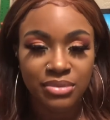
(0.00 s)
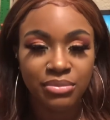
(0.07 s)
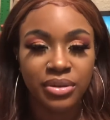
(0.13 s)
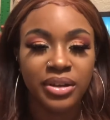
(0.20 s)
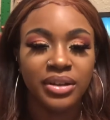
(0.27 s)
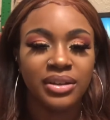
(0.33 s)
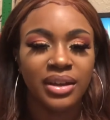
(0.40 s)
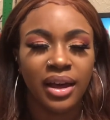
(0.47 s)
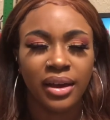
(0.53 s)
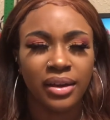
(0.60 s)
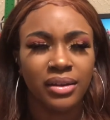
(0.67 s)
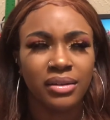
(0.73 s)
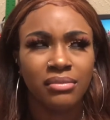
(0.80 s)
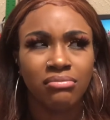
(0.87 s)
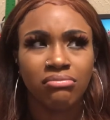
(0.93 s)
But
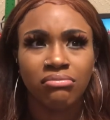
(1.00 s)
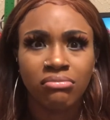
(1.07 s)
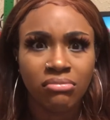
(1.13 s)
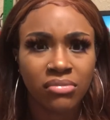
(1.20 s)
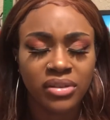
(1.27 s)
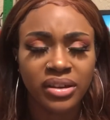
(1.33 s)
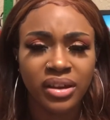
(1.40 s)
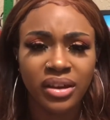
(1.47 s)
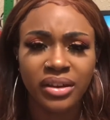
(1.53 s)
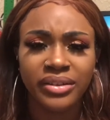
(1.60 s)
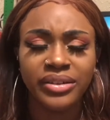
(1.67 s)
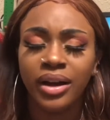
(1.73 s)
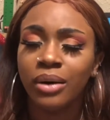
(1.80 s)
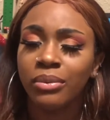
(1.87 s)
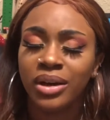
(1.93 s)
like, yeah,
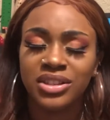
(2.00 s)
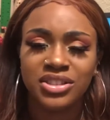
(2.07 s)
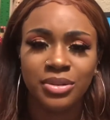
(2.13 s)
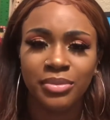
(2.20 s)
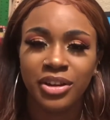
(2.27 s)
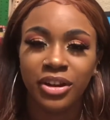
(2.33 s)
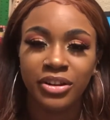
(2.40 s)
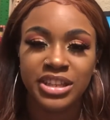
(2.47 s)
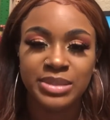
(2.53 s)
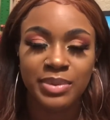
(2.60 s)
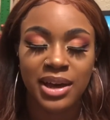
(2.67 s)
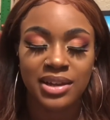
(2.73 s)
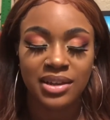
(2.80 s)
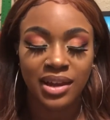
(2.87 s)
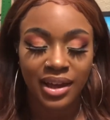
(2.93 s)
don't waste your money on this
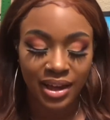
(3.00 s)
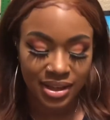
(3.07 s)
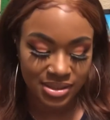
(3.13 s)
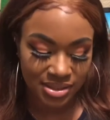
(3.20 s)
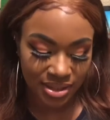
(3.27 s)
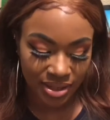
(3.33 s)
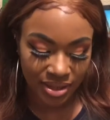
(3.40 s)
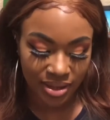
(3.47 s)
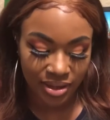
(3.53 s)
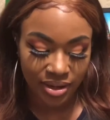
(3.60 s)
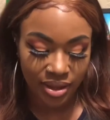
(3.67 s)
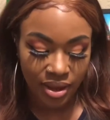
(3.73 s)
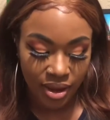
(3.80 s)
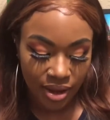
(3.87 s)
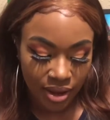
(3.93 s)
palette. Like I said,
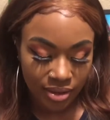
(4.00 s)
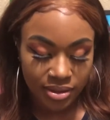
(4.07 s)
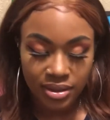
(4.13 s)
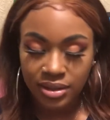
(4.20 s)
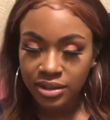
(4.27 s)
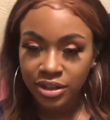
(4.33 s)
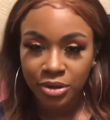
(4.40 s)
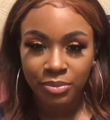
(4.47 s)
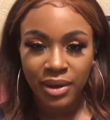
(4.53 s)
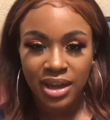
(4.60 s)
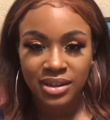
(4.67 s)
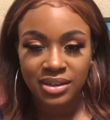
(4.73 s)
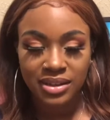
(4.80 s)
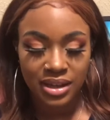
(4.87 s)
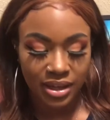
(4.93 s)
the glitter
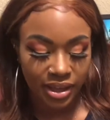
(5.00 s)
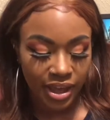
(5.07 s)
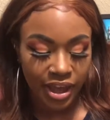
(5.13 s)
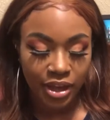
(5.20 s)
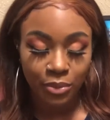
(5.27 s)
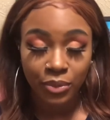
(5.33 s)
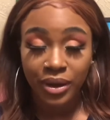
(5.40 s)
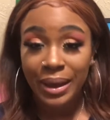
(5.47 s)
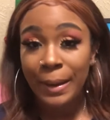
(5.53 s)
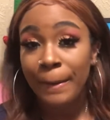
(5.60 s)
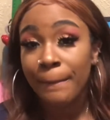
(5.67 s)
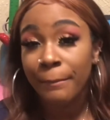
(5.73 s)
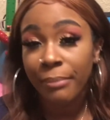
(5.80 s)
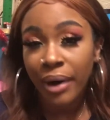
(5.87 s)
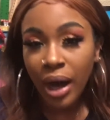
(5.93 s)
palette that it came with,
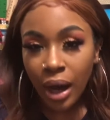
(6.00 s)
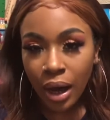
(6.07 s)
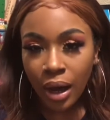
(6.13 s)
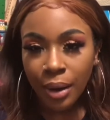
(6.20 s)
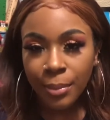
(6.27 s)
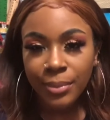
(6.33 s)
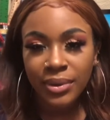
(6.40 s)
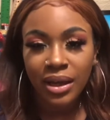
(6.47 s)
bomb.